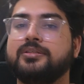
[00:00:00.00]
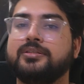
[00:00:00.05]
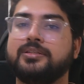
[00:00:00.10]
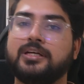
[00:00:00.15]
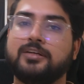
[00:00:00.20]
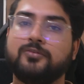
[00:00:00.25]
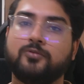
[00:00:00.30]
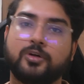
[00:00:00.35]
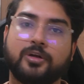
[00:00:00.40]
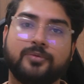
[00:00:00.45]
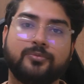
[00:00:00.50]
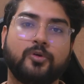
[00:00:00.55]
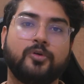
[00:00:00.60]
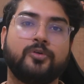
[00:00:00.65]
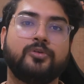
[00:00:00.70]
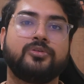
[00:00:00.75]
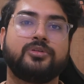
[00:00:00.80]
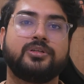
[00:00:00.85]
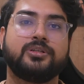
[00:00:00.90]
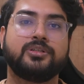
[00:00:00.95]
then what I'm going
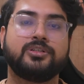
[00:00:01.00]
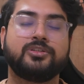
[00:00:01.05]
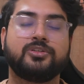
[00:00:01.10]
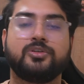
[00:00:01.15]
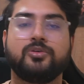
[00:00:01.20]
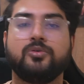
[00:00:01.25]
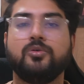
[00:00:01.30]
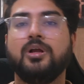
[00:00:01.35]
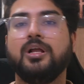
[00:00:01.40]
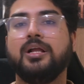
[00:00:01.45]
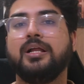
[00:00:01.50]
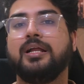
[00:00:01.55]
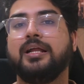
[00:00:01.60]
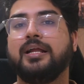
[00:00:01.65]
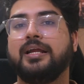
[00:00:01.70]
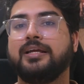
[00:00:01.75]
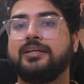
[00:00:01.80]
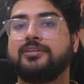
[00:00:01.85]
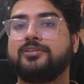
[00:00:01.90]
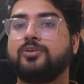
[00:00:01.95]
to suggest you
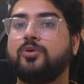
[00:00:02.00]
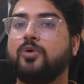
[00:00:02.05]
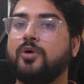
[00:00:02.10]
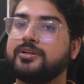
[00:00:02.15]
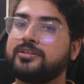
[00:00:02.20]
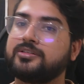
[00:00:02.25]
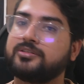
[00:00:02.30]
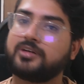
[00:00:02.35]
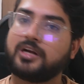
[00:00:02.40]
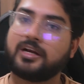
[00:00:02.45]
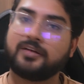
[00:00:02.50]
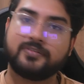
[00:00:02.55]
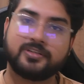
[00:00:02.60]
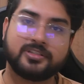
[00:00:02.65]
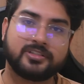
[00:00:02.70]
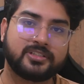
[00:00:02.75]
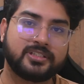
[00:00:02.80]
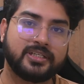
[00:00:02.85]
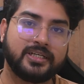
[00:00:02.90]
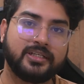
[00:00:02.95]
is go at Striver
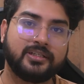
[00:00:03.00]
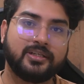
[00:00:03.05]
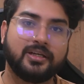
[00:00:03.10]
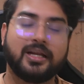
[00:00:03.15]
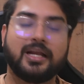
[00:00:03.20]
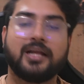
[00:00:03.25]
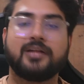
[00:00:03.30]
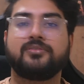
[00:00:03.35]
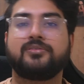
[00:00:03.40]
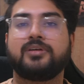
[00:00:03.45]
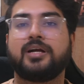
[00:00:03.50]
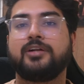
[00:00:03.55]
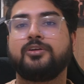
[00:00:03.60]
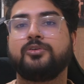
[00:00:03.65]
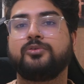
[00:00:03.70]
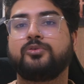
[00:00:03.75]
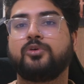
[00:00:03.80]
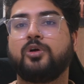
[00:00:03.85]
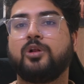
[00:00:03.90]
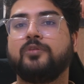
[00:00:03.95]
sheet and try to
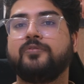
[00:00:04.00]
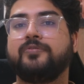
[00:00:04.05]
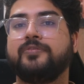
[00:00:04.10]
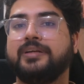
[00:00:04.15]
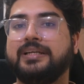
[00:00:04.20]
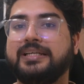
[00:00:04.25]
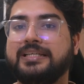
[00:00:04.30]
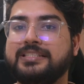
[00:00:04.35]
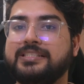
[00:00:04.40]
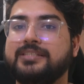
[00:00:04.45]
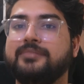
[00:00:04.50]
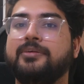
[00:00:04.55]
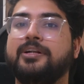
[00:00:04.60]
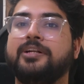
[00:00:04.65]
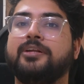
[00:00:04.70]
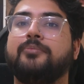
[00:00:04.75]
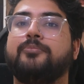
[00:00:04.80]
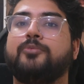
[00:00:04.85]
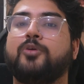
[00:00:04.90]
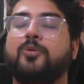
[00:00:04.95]
solve easy
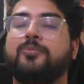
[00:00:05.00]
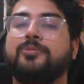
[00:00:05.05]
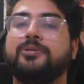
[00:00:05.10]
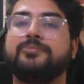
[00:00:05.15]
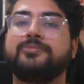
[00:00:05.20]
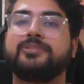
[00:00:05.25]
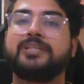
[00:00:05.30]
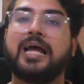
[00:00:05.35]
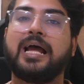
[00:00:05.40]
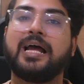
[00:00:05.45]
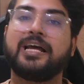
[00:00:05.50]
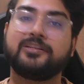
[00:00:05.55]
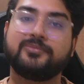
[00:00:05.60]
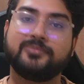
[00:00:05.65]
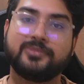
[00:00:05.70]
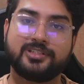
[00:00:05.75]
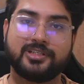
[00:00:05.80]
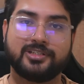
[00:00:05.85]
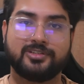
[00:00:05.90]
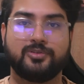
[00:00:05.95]
medium problems as
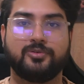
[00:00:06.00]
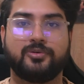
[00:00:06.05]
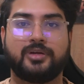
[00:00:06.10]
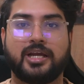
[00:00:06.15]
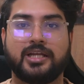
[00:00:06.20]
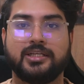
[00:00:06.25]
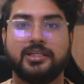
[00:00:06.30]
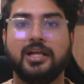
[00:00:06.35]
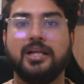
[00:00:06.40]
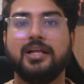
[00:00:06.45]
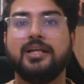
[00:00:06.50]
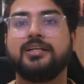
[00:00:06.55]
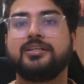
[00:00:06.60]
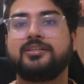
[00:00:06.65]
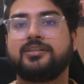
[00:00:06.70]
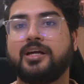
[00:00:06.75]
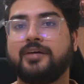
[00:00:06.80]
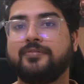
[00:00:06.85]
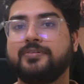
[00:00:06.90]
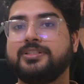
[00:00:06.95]
much as you can.
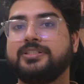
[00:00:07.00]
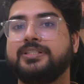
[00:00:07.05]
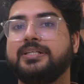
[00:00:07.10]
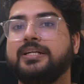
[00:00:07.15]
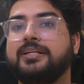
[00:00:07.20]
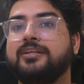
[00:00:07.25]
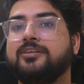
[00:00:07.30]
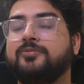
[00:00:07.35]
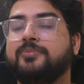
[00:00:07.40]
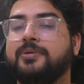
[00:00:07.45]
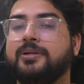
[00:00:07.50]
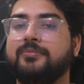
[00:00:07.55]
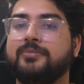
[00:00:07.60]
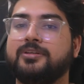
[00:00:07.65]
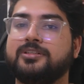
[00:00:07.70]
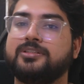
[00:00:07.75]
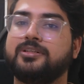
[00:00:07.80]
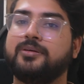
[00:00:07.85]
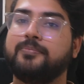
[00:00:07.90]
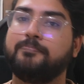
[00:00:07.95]
Striver sheet is pretty much
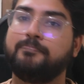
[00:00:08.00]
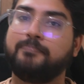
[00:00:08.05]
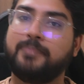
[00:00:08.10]
the